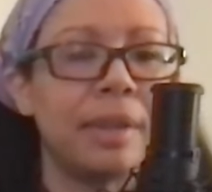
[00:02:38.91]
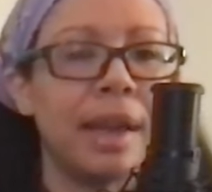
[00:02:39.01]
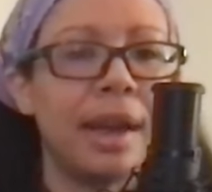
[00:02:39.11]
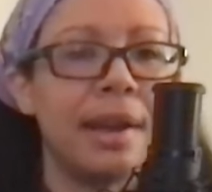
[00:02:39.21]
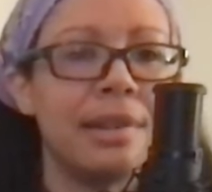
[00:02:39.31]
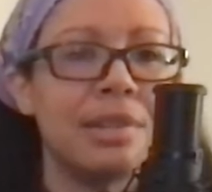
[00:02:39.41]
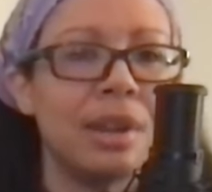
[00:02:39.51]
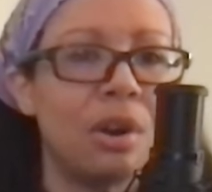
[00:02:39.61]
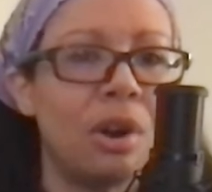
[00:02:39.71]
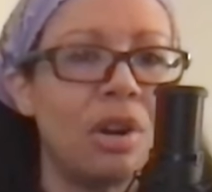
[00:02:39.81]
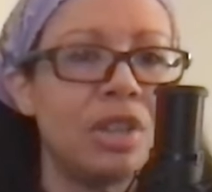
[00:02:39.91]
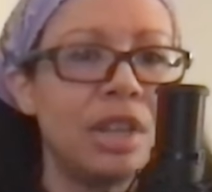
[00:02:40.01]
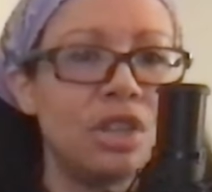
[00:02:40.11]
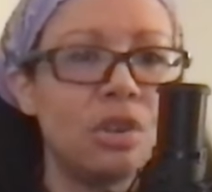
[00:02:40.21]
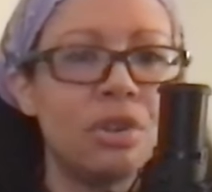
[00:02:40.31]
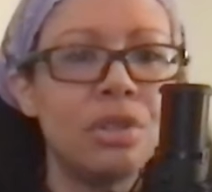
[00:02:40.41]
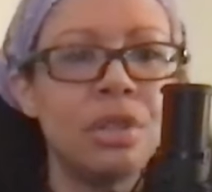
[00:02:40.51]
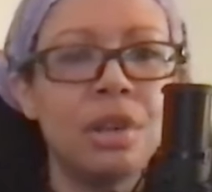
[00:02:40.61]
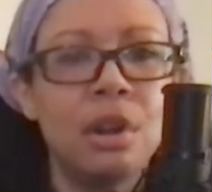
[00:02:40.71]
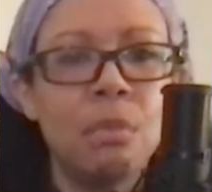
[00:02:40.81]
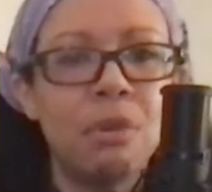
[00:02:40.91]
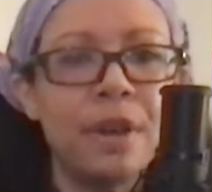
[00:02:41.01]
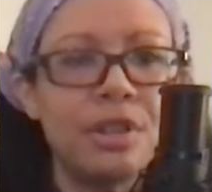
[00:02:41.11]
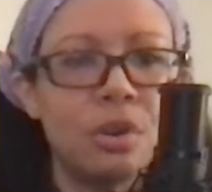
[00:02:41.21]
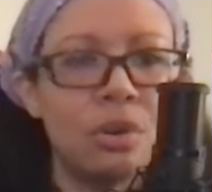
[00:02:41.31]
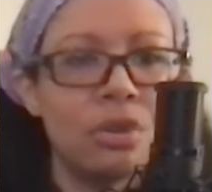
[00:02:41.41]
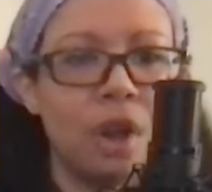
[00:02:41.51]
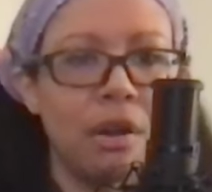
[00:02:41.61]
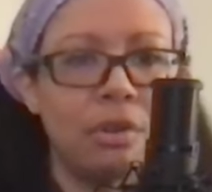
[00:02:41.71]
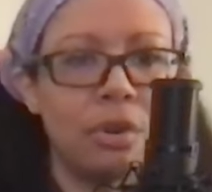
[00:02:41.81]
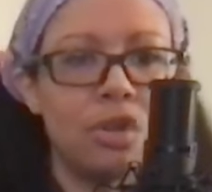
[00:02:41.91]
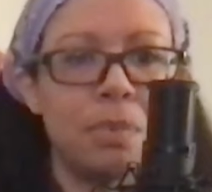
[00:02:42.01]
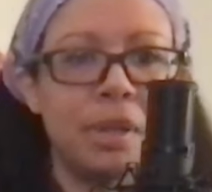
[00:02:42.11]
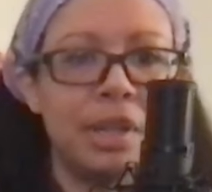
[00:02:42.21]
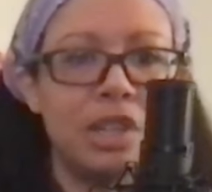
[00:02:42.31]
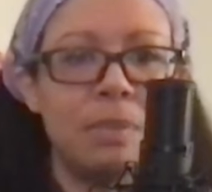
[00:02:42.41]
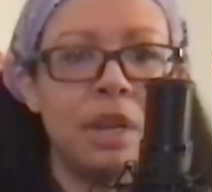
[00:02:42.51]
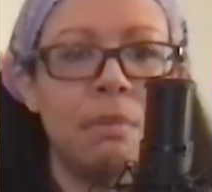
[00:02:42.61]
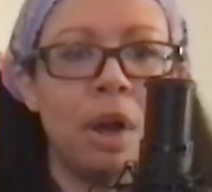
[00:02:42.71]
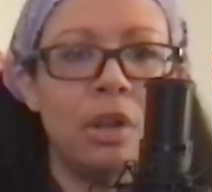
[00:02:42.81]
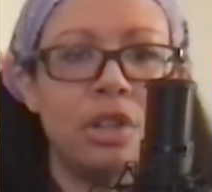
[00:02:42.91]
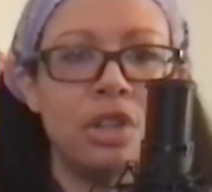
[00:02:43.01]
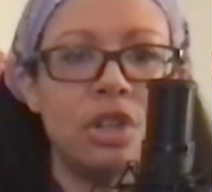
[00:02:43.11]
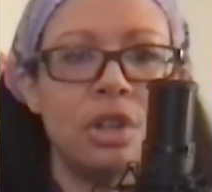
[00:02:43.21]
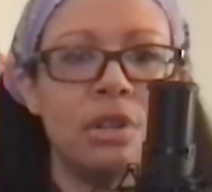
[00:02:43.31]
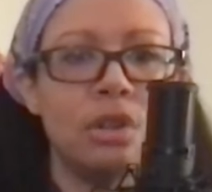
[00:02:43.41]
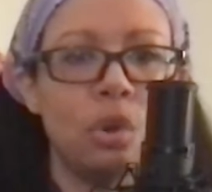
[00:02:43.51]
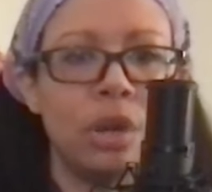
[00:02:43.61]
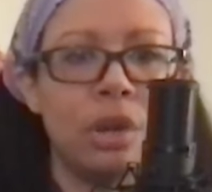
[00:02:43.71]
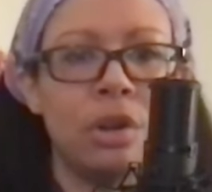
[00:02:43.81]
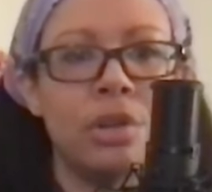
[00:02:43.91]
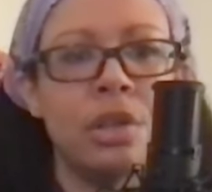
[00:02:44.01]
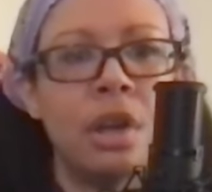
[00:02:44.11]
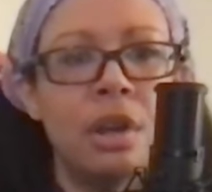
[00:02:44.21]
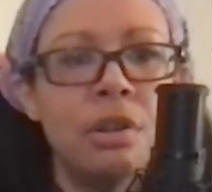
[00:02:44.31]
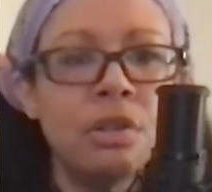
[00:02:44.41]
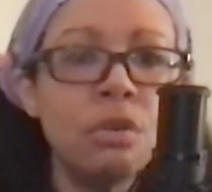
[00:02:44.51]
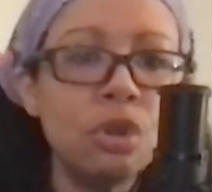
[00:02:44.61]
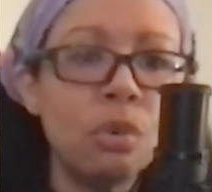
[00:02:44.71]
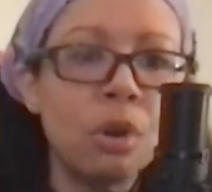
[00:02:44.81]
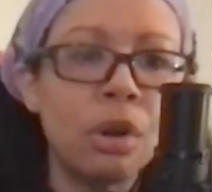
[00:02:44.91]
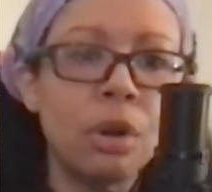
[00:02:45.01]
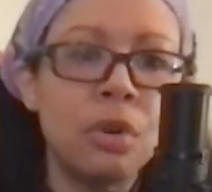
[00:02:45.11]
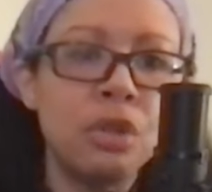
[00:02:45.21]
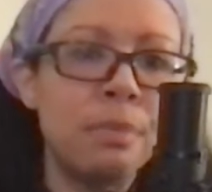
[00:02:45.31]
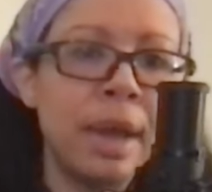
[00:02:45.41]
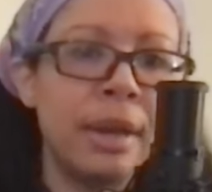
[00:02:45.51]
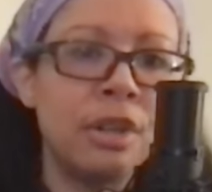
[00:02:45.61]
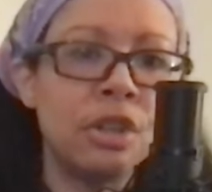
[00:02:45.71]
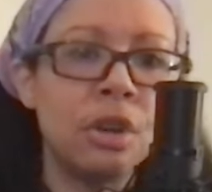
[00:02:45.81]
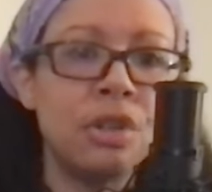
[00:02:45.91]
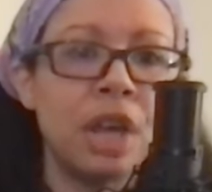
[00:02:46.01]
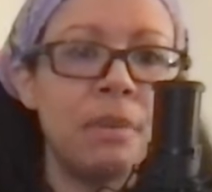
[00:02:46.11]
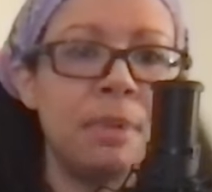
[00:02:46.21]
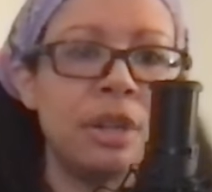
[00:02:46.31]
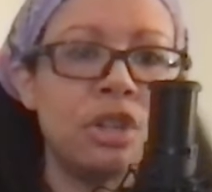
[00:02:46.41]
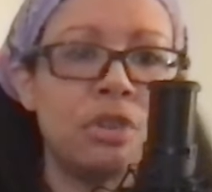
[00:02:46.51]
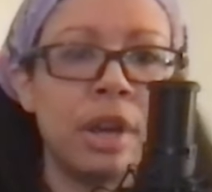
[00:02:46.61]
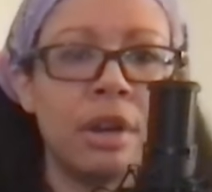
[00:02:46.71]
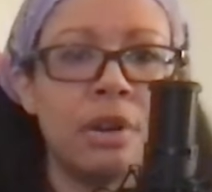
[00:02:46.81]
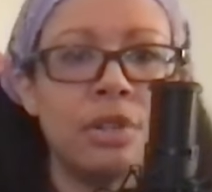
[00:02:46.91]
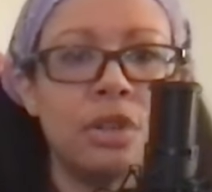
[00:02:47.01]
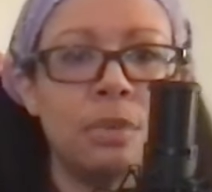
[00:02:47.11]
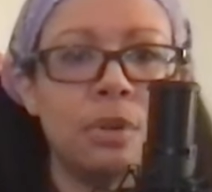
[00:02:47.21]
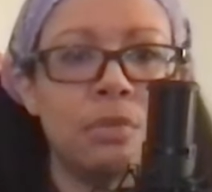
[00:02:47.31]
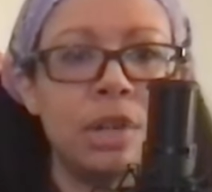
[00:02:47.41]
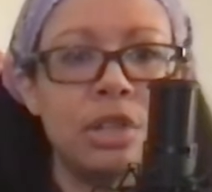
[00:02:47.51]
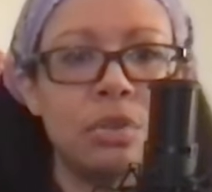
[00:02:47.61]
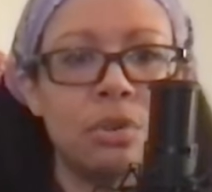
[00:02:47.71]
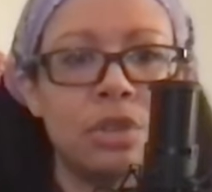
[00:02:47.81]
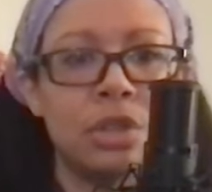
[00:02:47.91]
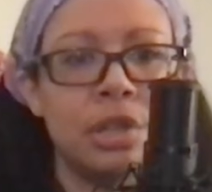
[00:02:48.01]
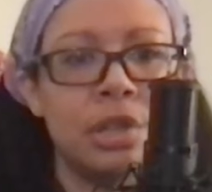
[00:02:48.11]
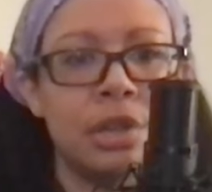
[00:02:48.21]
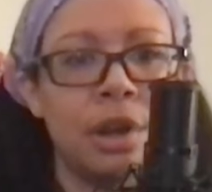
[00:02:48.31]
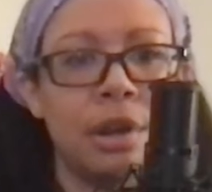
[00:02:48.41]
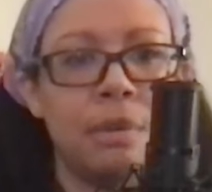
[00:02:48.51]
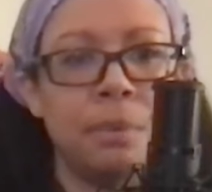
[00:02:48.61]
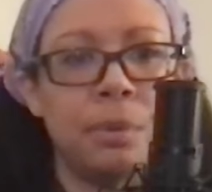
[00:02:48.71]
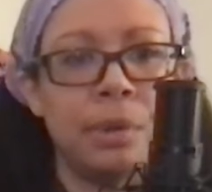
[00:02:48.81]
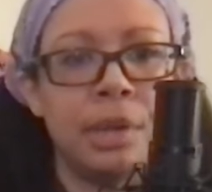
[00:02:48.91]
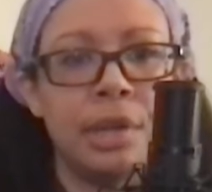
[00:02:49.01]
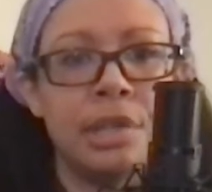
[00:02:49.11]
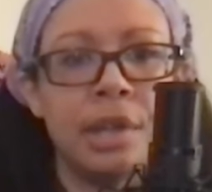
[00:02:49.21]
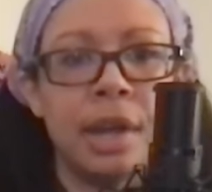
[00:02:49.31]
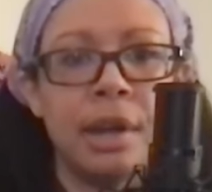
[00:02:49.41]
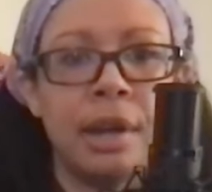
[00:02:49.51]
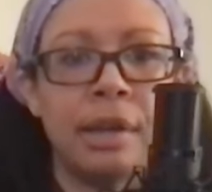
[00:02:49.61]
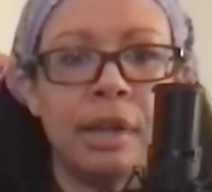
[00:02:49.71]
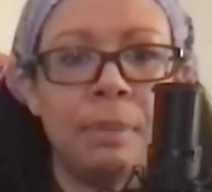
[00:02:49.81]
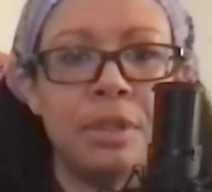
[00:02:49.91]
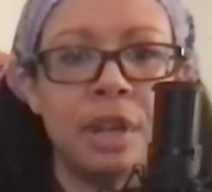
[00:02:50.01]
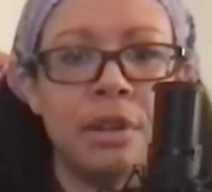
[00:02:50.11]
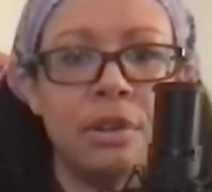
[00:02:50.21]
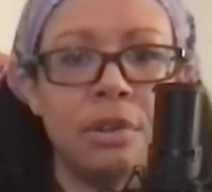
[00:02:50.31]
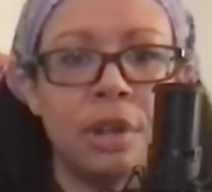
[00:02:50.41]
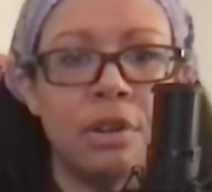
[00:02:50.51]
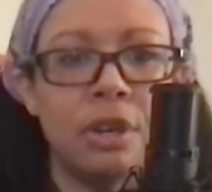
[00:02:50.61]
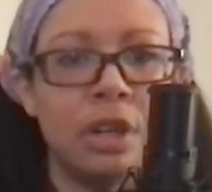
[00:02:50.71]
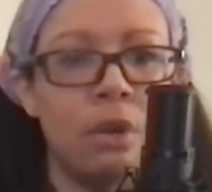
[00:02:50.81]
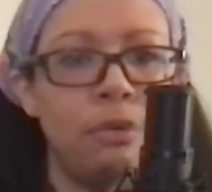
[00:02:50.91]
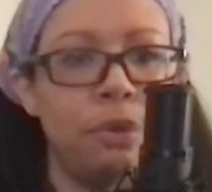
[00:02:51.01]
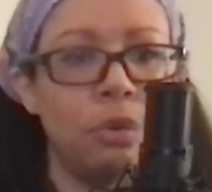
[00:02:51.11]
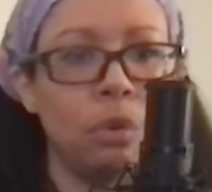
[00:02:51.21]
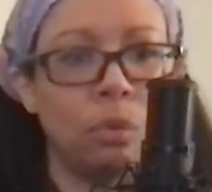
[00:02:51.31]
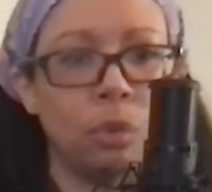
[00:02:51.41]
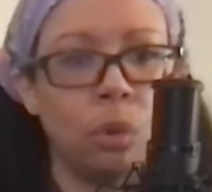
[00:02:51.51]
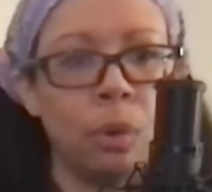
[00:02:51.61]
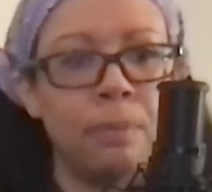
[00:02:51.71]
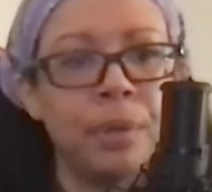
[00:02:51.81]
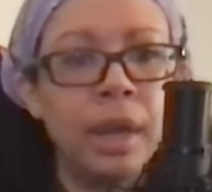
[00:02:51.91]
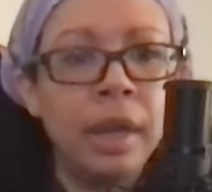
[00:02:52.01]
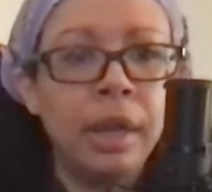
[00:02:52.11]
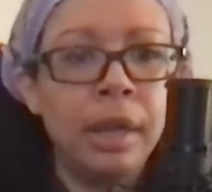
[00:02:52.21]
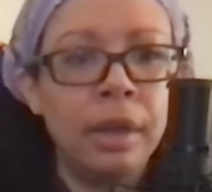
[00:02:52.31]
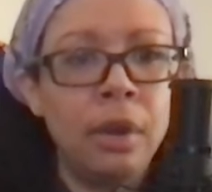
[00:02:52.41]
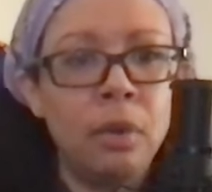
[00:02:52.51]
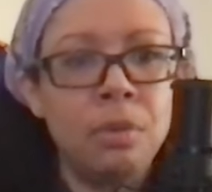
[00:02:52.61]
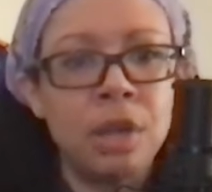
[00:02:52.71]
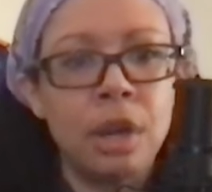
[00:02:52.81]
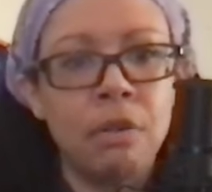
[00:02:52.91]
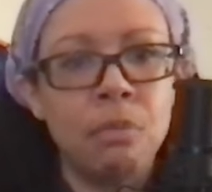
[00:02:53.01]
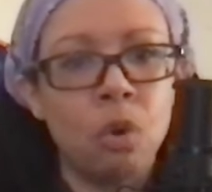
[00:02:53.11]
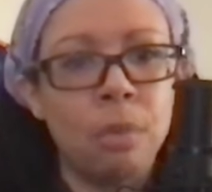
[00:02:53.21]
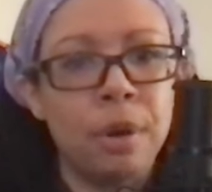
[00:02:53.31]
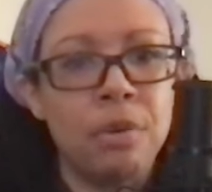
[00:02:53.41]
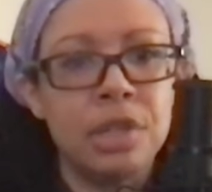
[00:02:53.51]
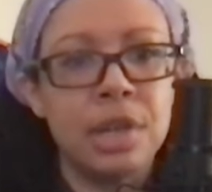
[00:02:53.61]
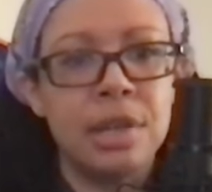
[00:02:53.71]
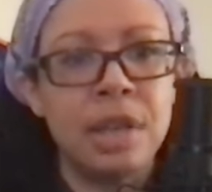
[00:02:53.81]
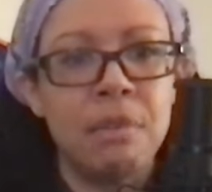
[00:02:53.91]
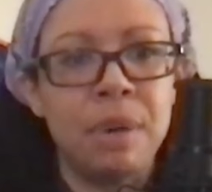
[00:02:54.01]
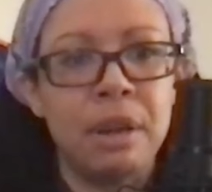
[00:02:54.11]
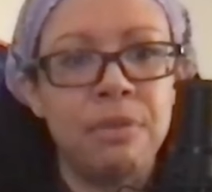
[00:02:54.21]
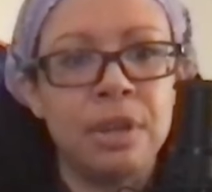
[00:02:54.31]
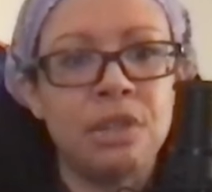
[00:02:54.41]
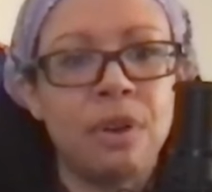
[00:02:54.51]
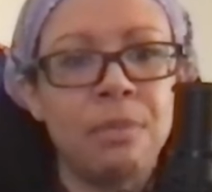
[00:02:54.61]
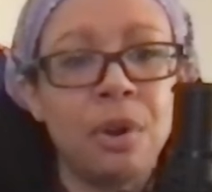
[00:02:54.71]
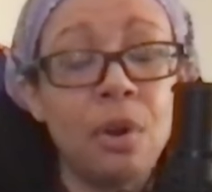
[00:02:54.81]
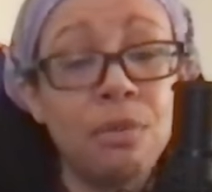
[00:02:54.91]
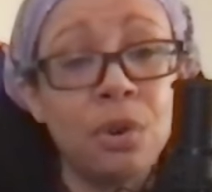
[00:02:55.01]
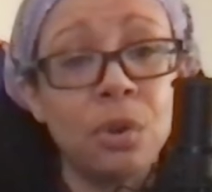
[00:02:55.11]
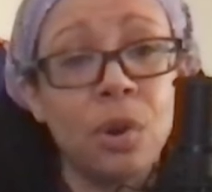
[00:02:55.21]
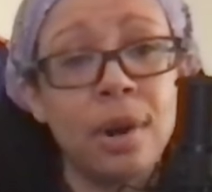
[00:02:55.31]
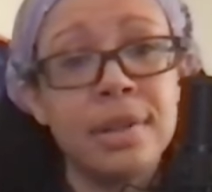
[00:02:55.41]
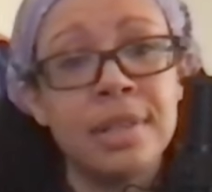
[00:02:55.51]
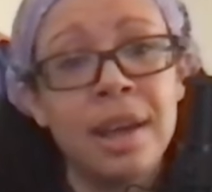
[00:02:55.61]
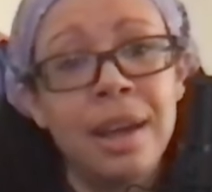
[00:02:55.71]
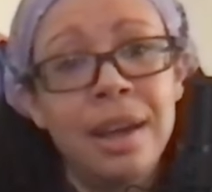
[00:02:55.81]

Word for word: as they are our teachers, professors, doctors, policemen, politicians, lawyers, social workers, managers, administrators, and human resources employees that keep us under their neo-feudal rule in hopes of more bonuses and benefits from their overlords.